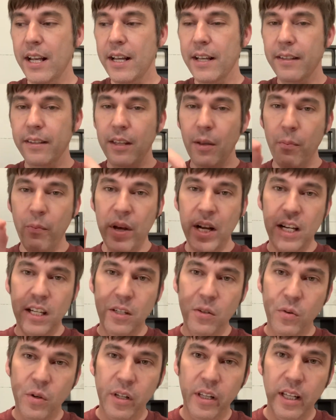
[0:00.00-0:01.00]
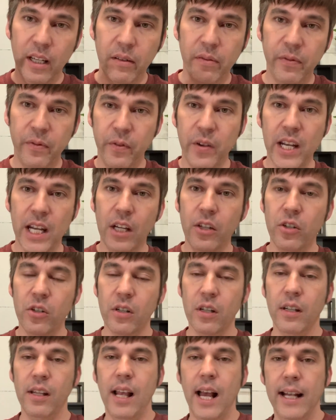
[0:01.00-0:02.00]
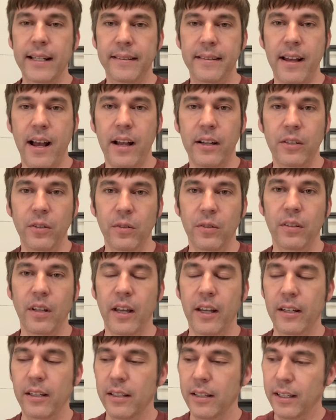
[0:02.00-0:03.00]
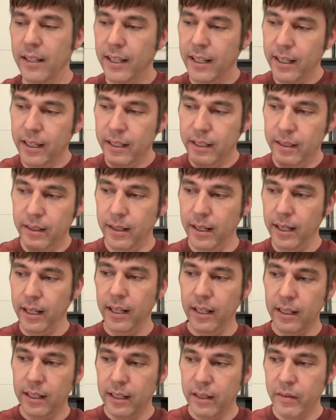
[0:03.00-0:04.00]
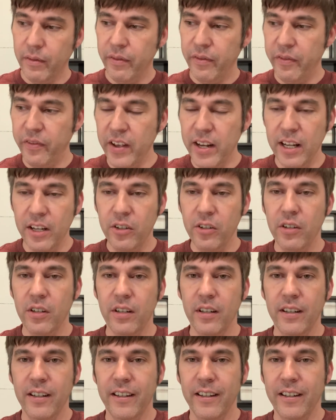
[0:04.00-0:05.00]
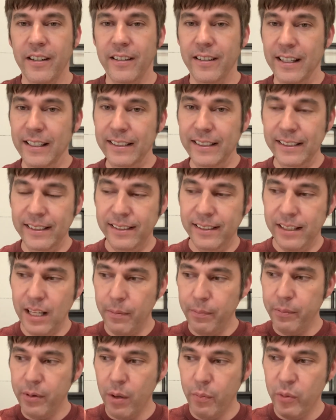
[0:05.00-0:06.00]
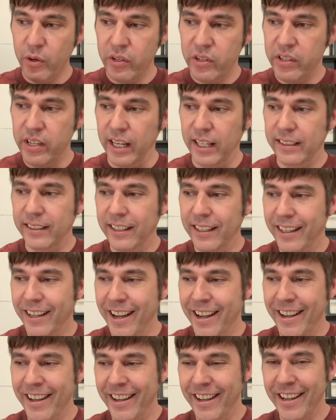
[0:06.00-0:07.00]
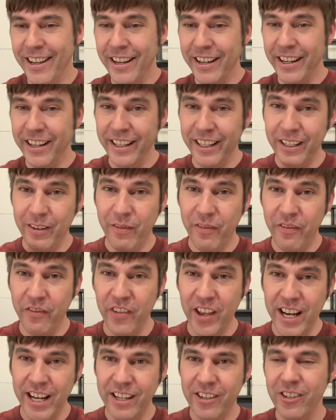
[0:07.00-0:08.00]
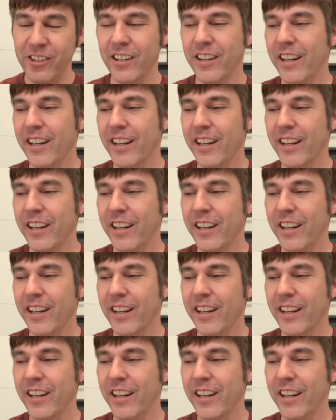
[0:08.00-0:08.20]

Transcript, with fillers: The minute you click finish on DocuSign, you're going to hit finish. This is step number six. Click finish.